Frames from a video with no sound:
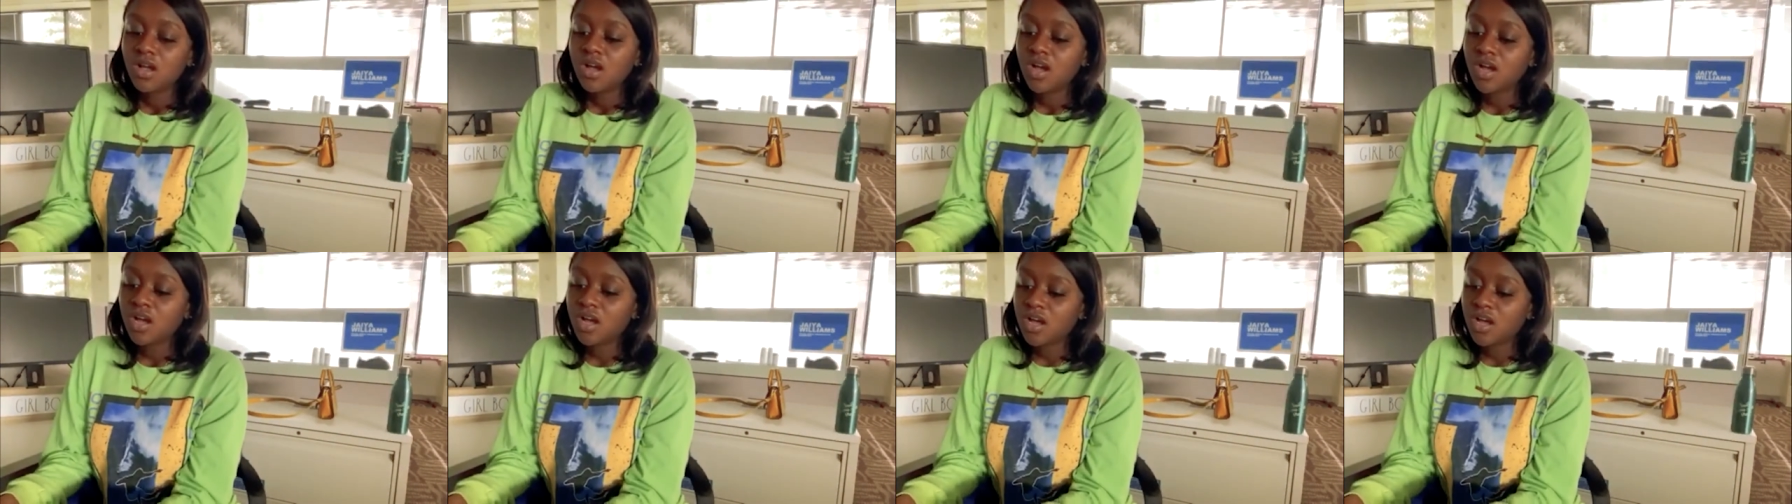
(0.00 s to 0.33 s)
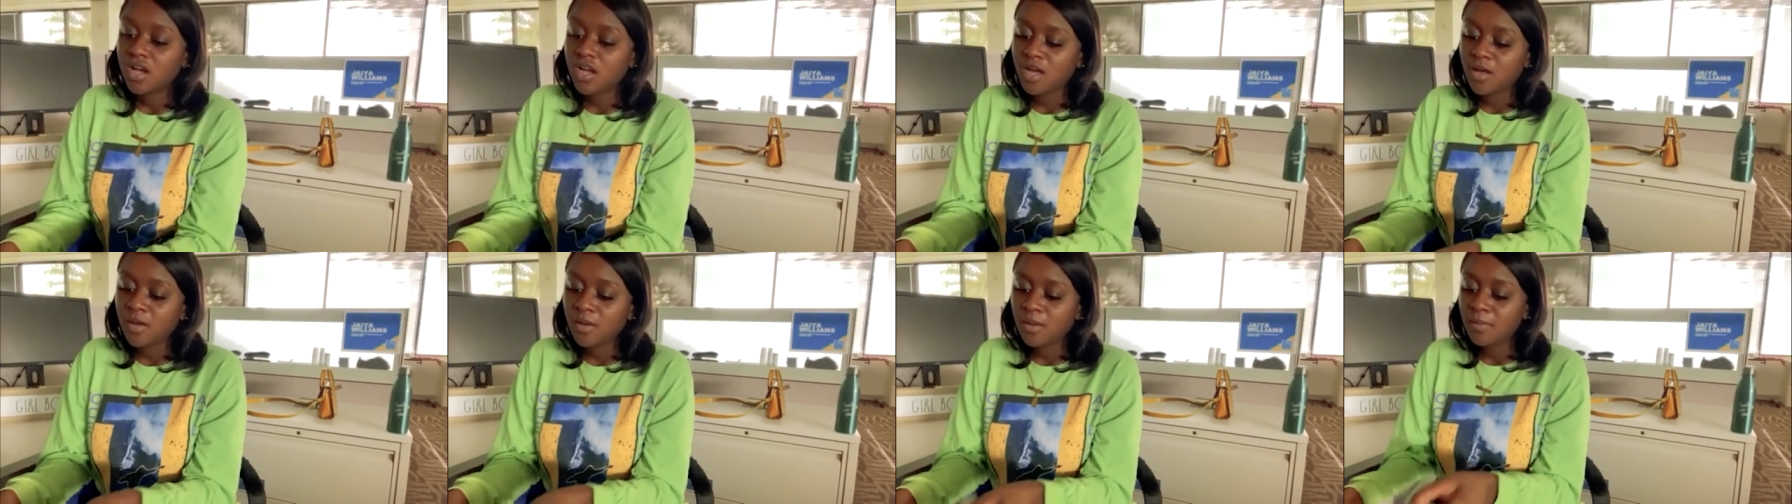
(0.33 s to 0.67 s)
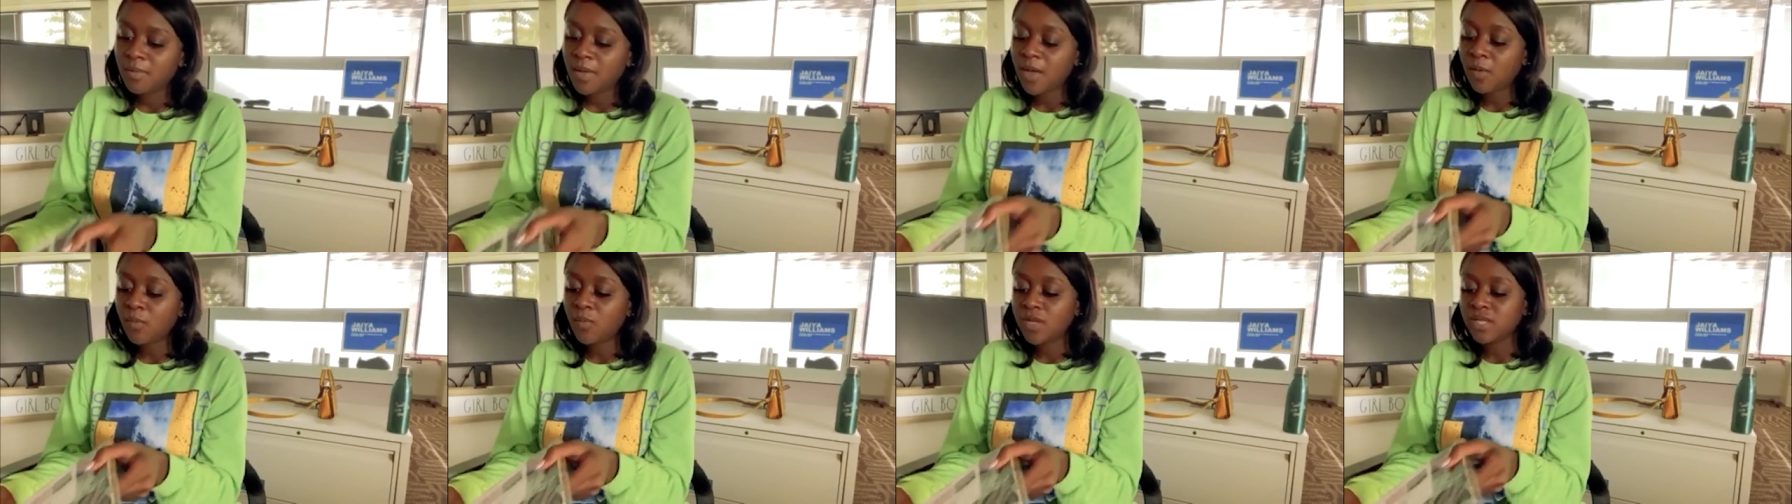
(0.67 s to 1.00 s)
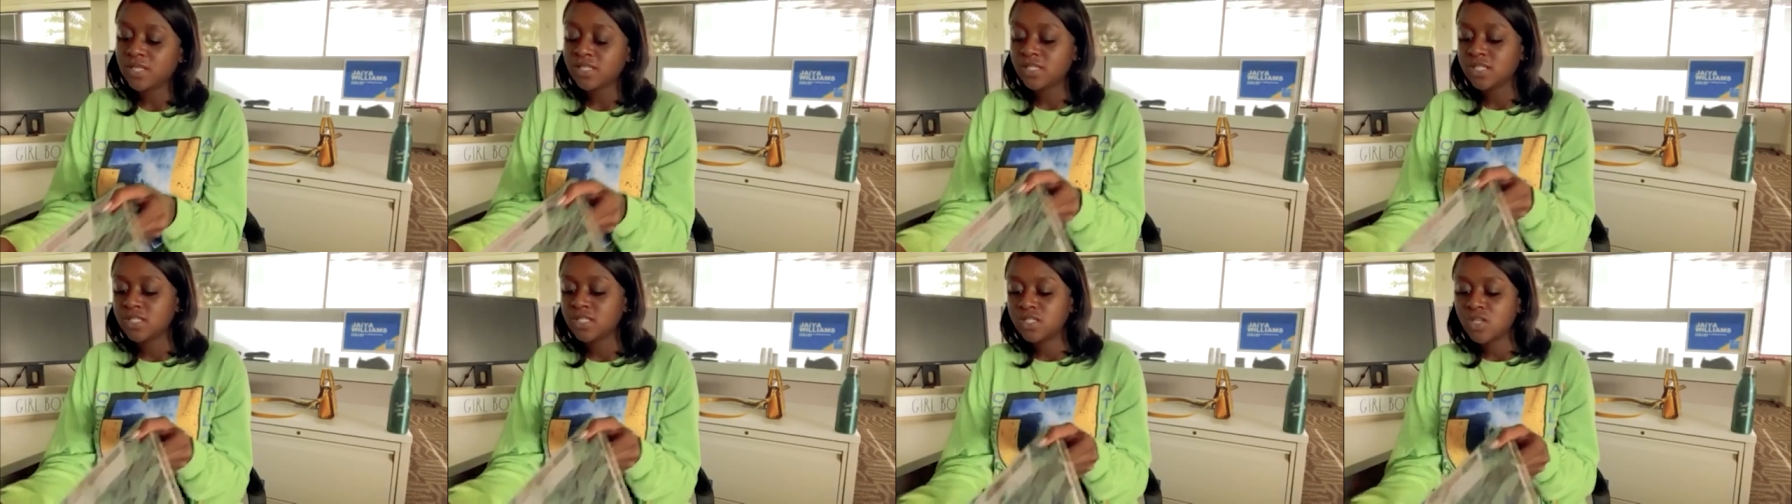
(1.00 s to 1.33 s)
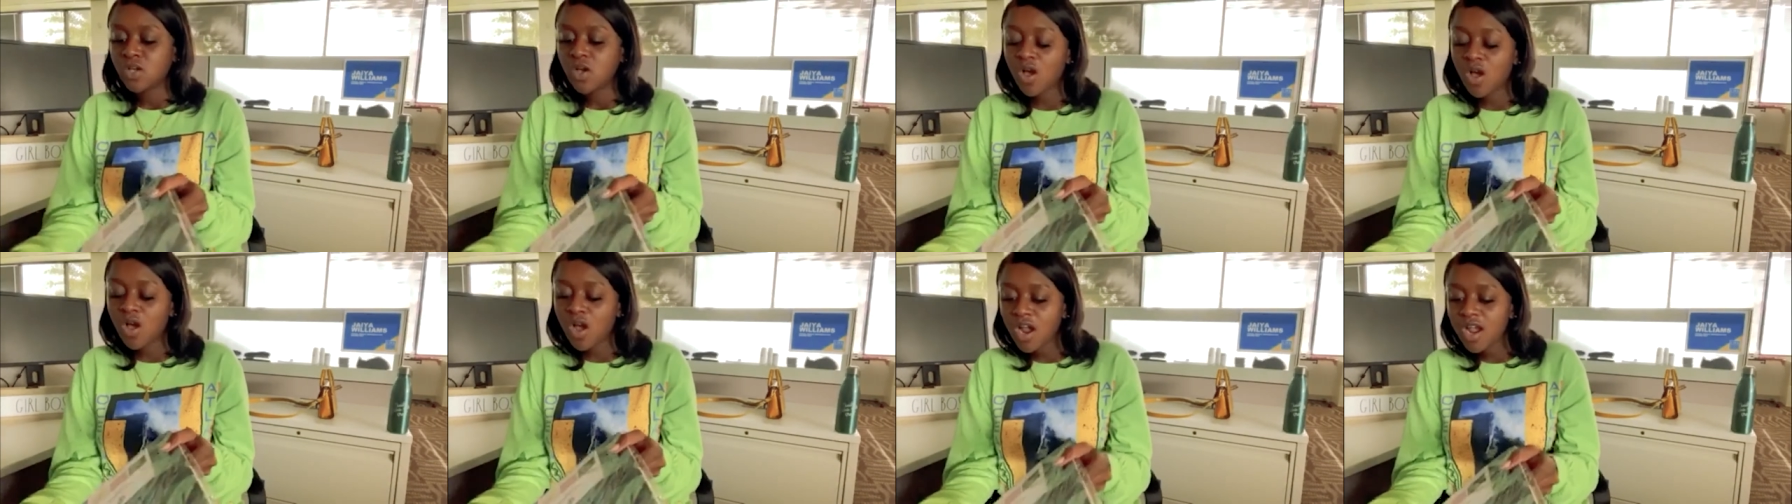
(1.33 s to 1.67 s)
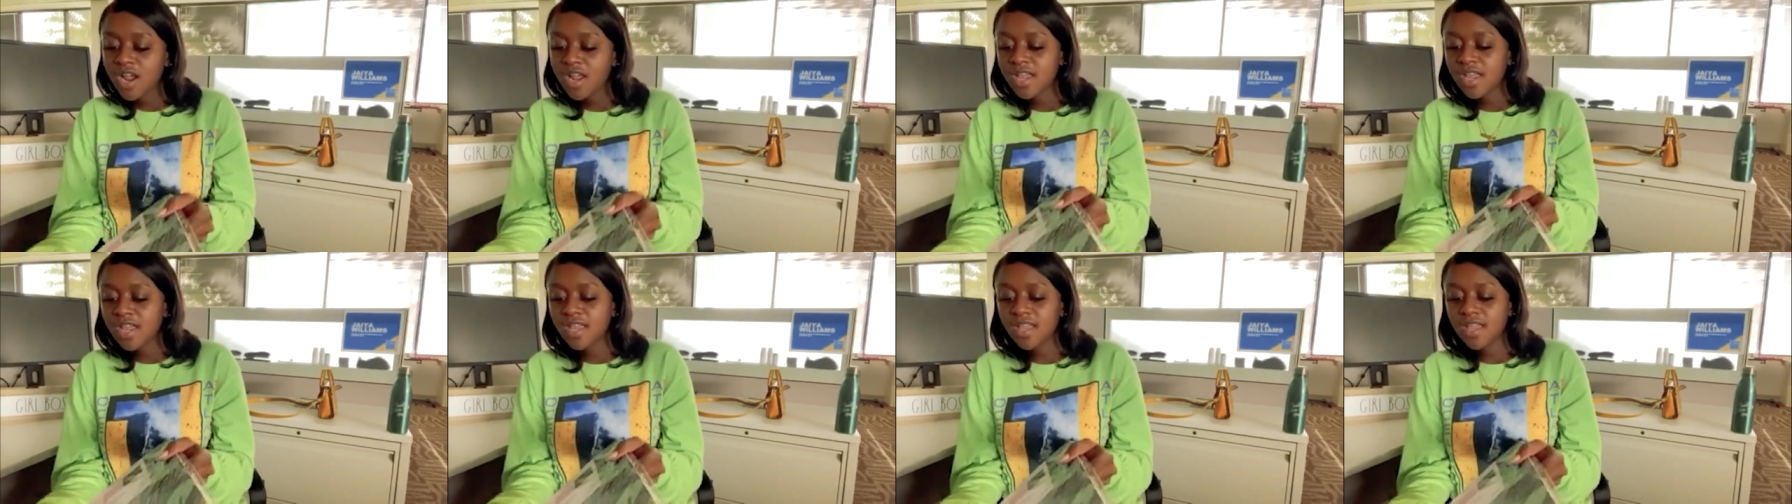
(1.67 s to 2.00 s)
Um, I went to
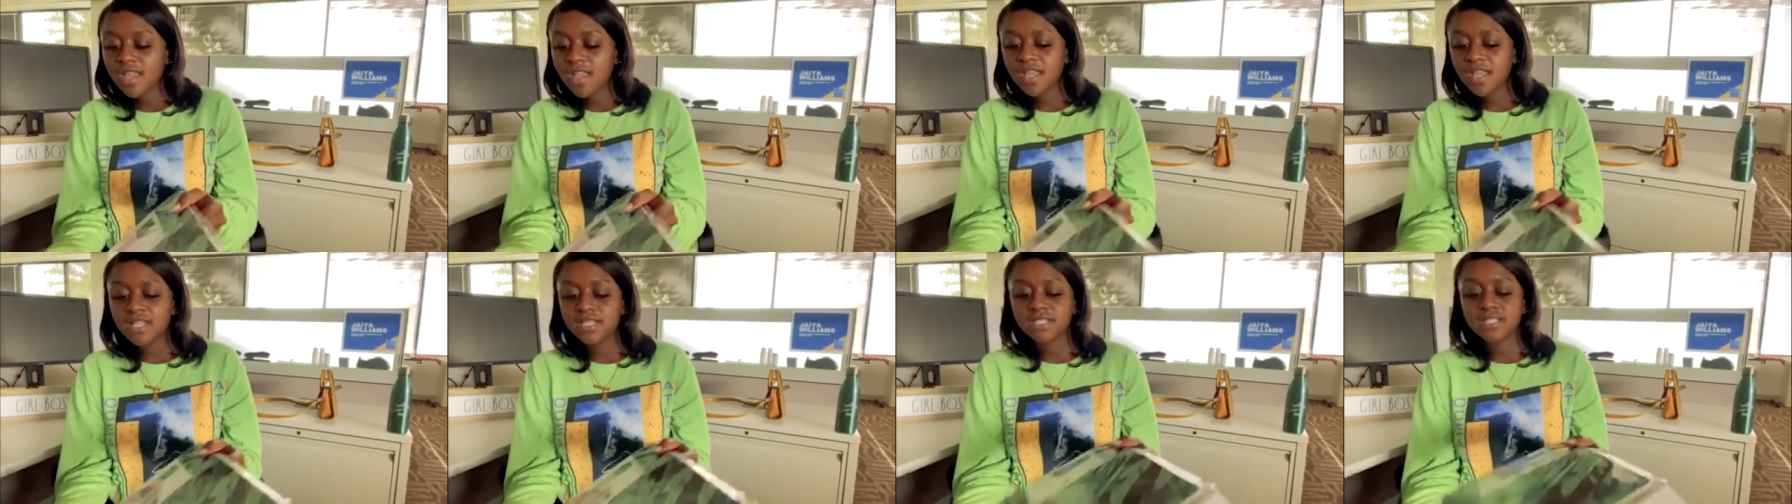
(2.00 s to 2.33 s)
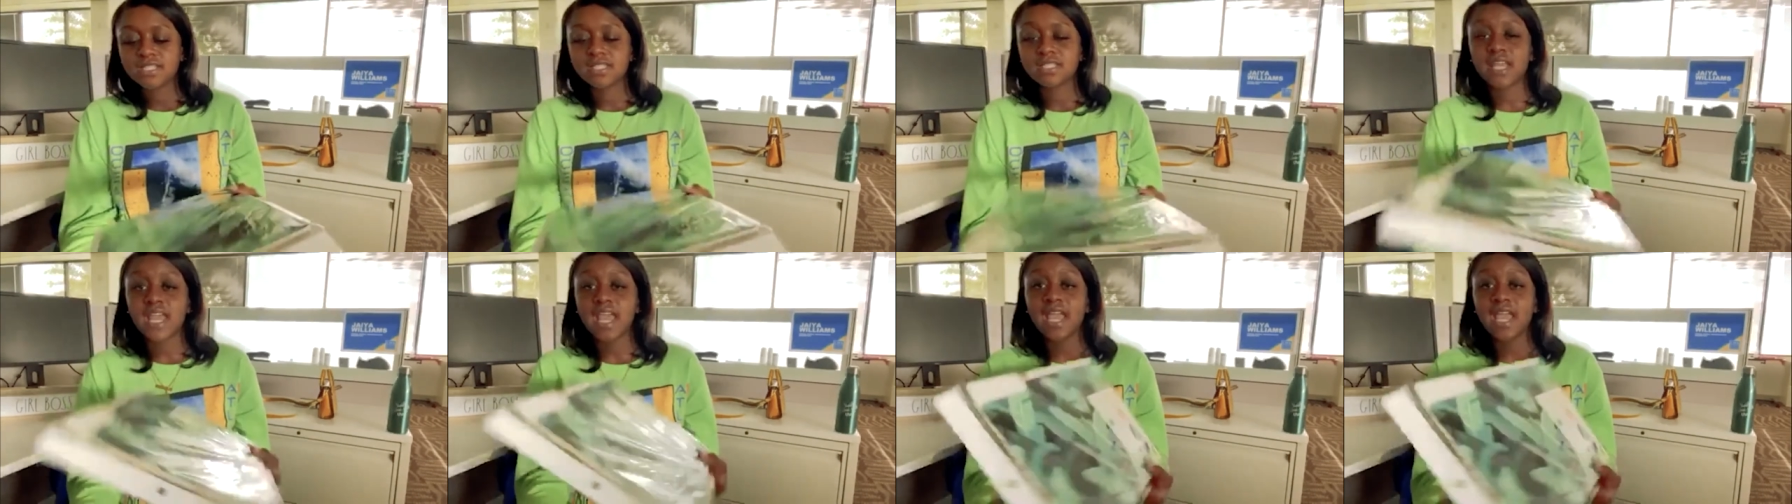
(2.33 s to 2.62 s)
Target's